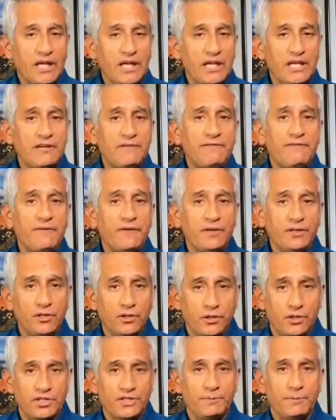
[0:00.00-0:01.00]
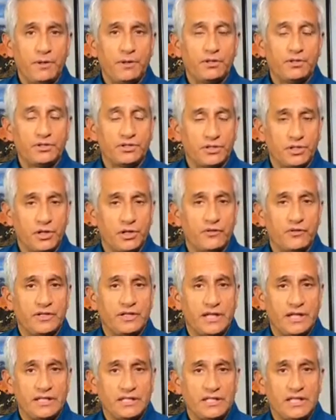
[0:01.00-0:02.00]
If you're exposed to
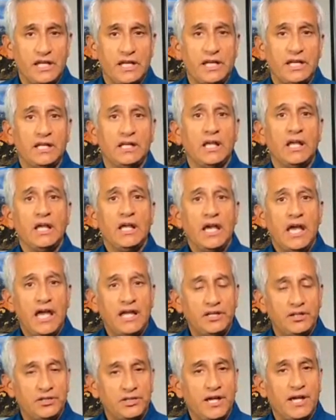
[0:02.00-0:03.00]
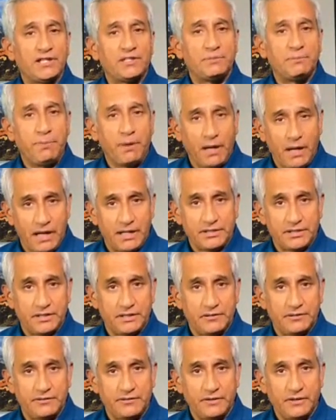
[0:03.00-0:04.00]
COVID-19 and you test
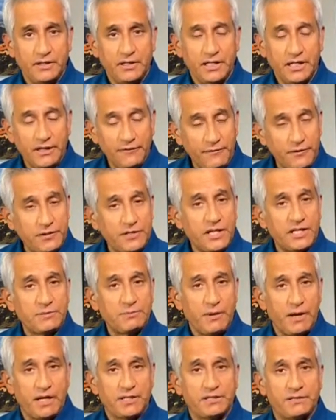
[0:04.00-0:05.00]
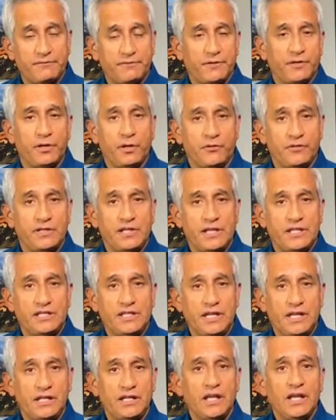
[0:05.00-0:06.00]
positive, if you test positive for
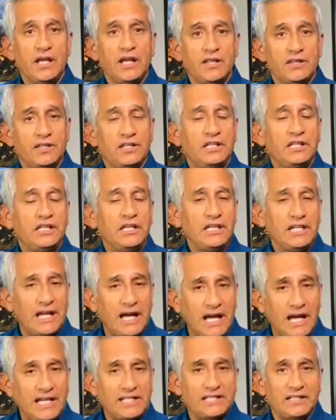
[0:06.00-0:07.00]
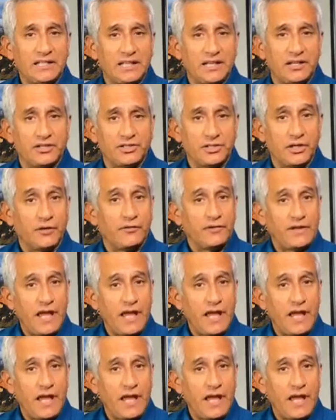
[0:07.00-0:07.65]
COVID-19, then you need to isolate yourself.